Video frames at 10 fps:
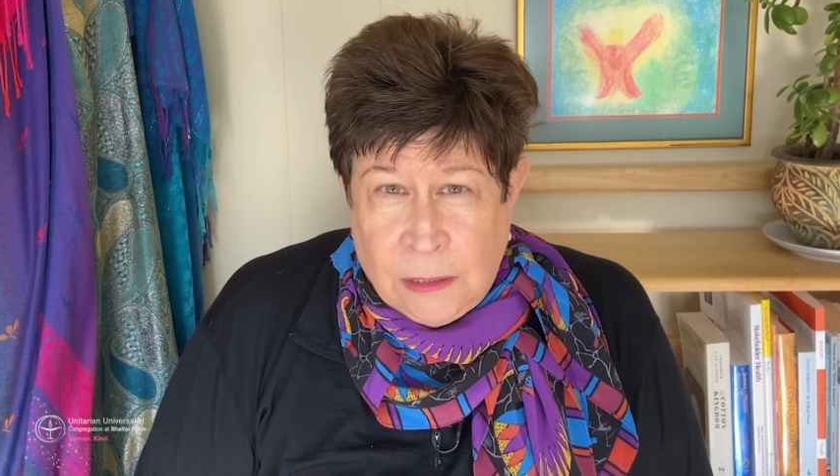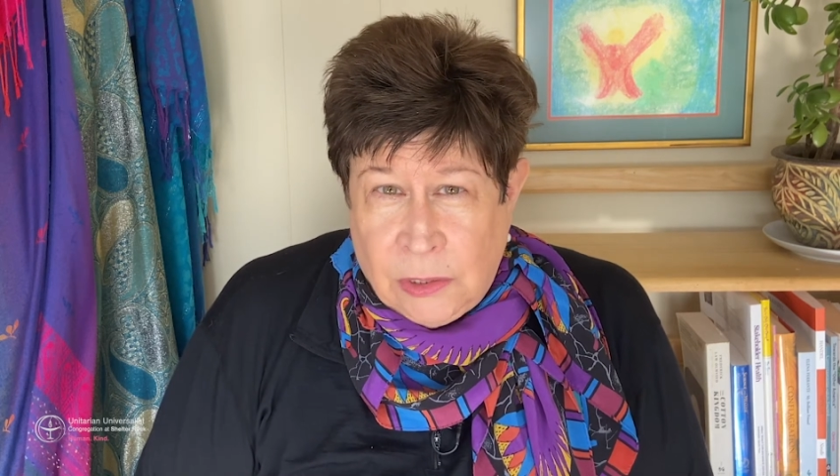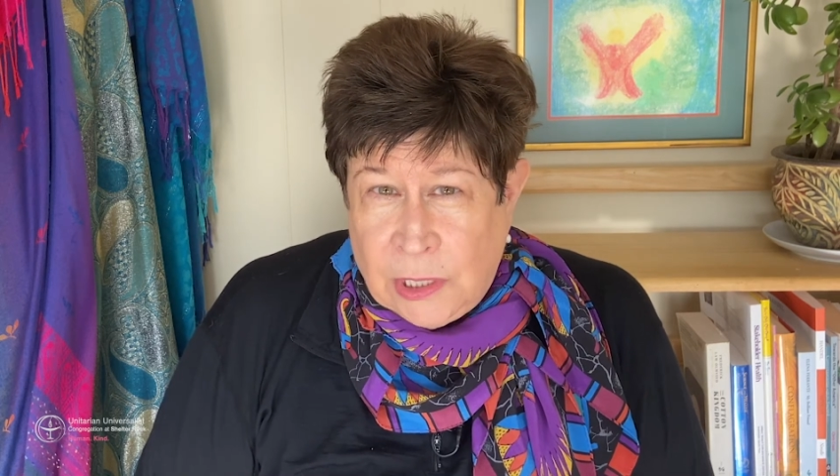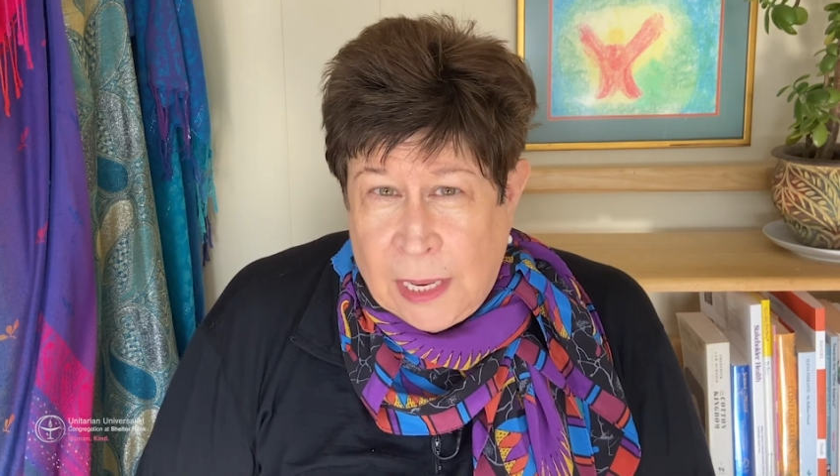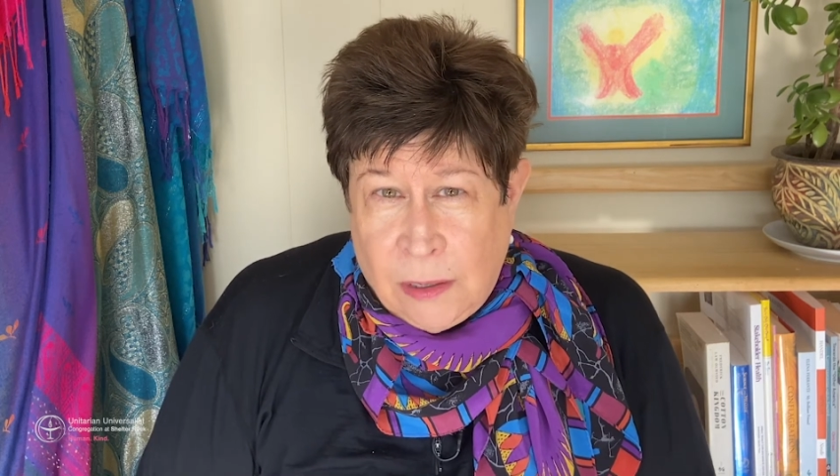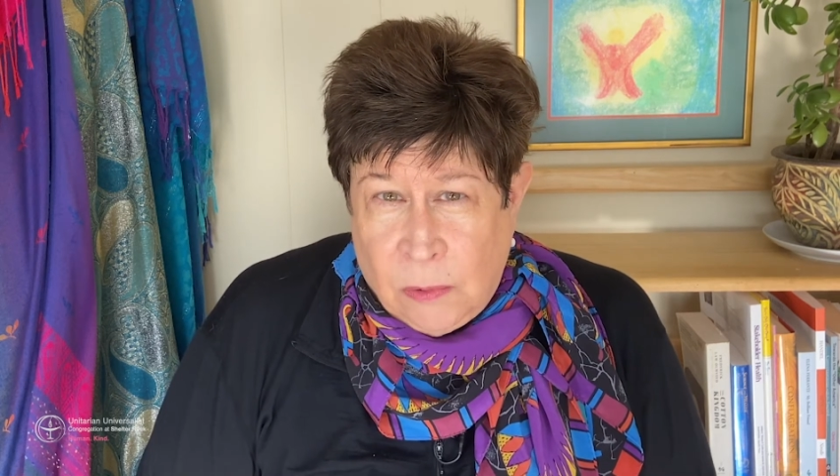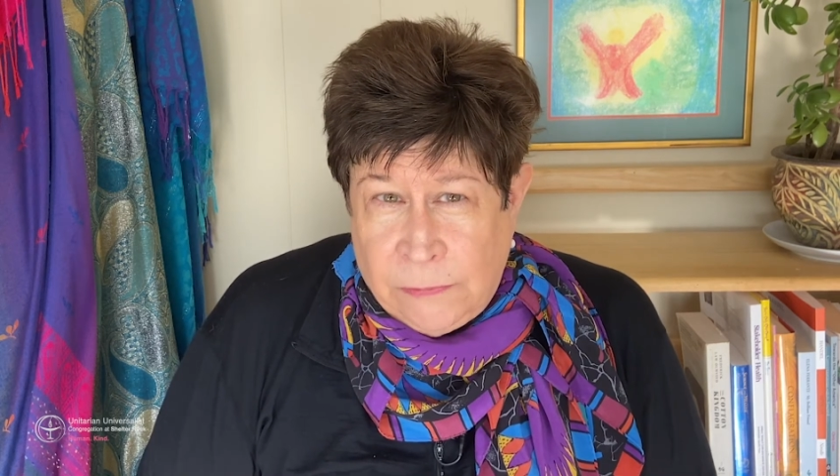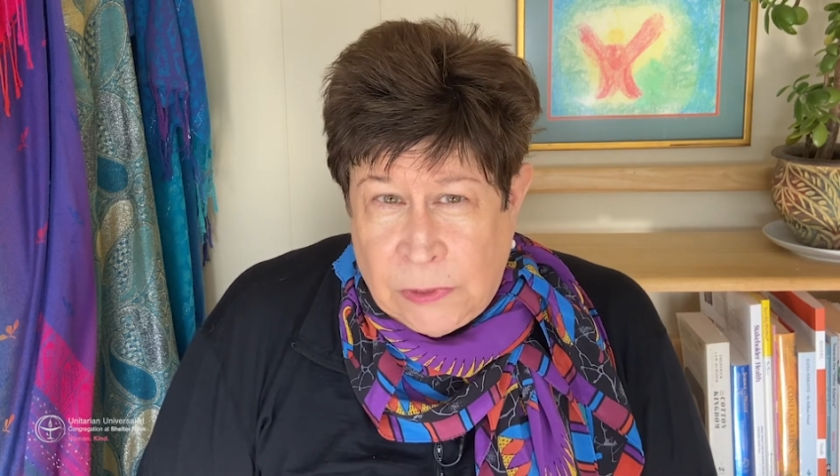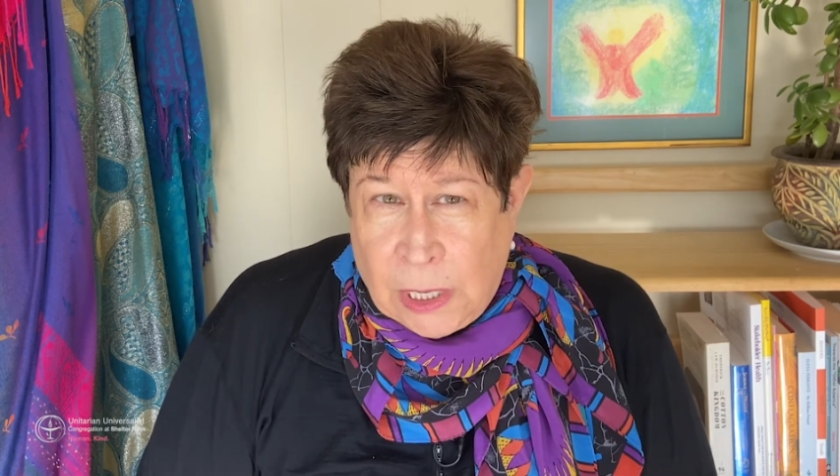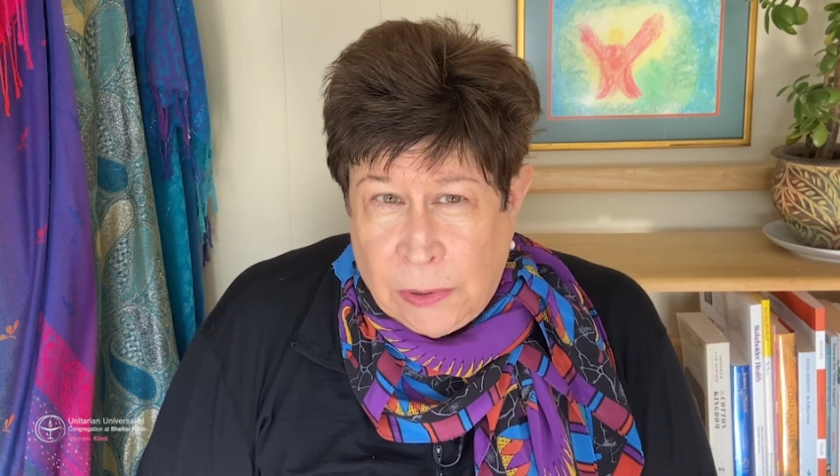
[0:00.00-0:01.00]
in the shadow
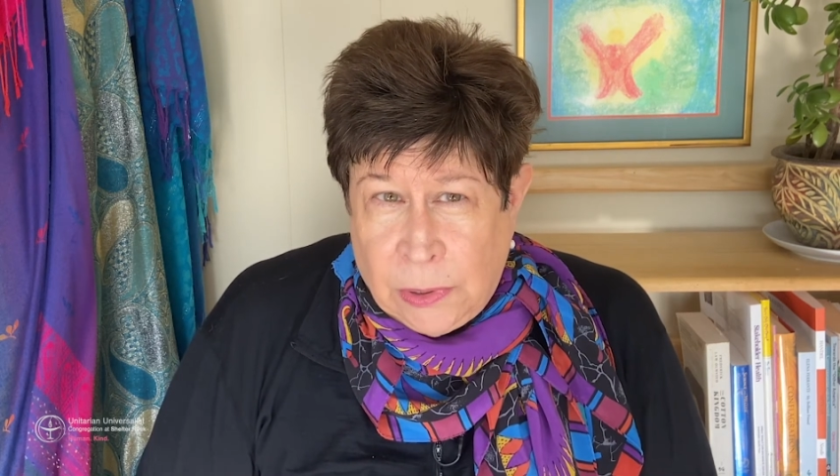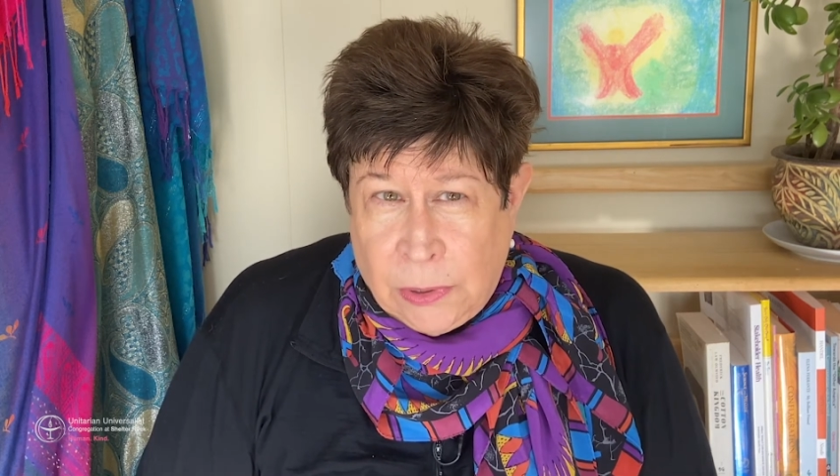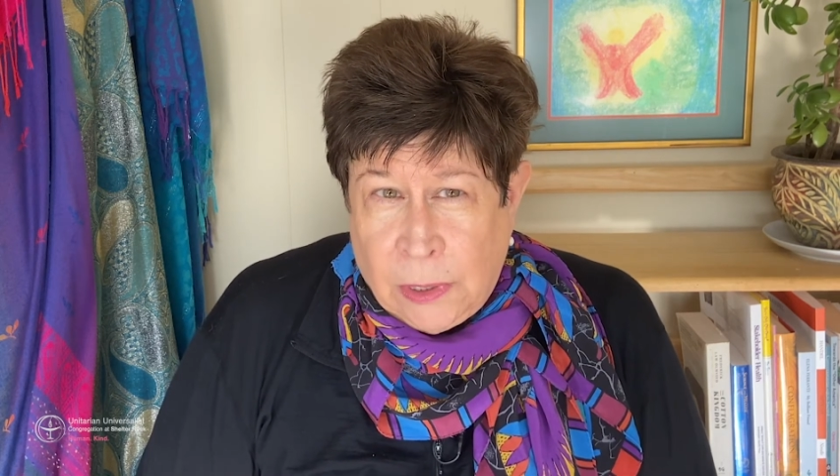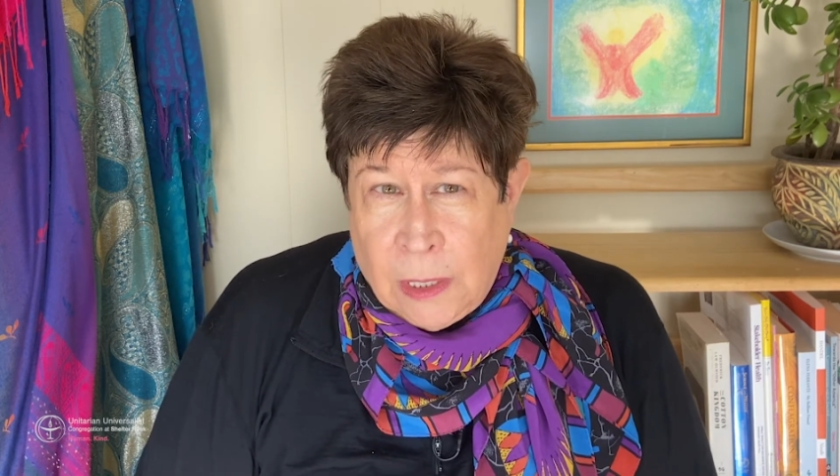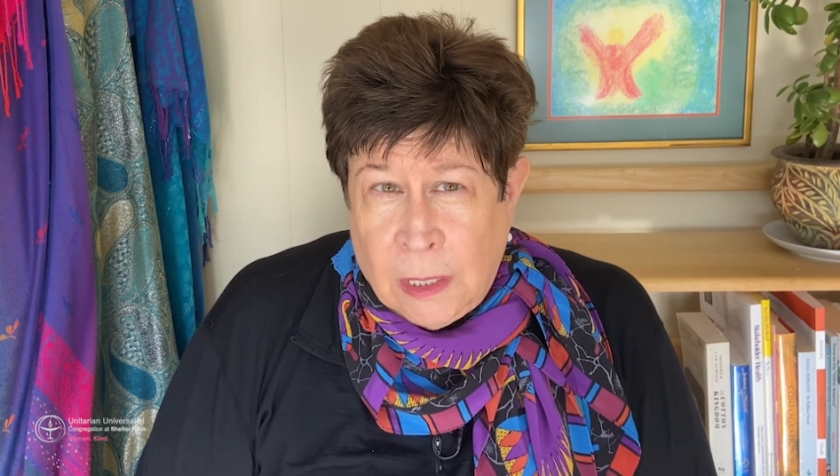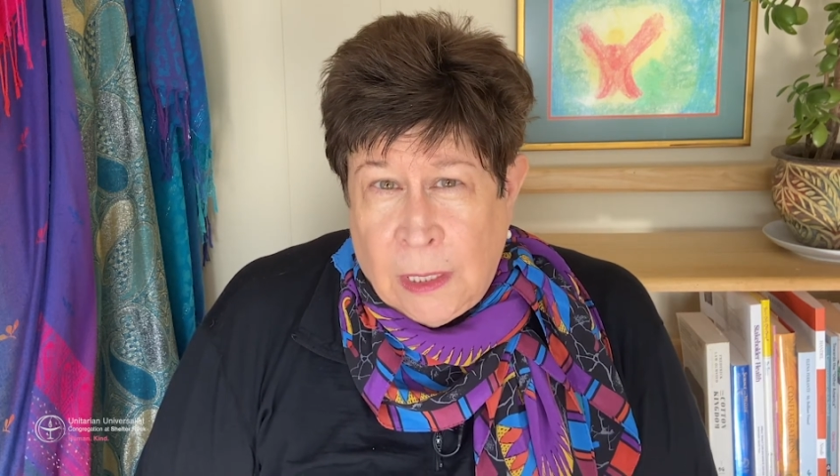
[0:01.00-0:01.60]
of terror,